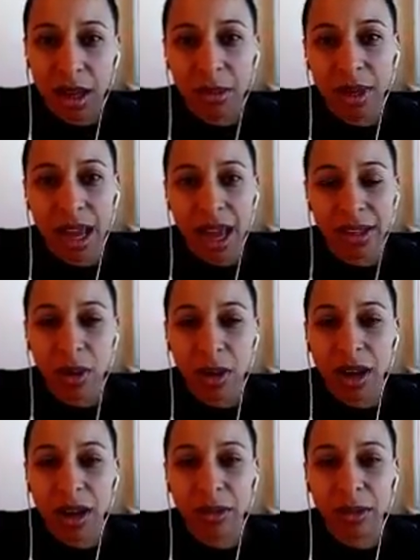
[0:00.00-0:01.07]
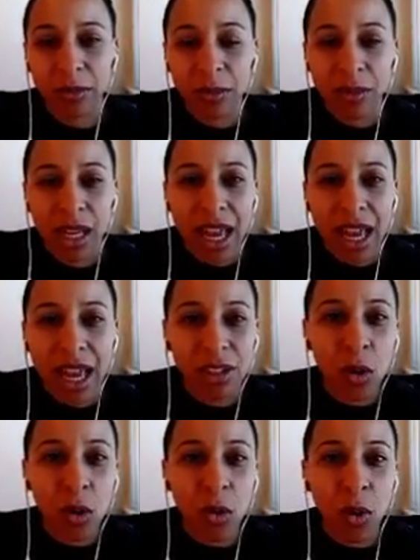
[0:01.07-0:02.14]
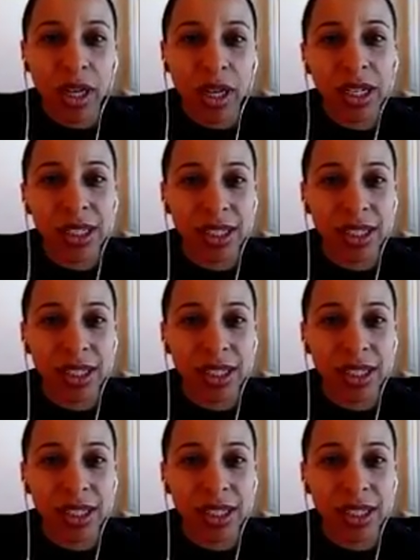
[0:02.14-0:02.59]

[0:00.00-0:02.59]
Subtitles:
As well. And so what's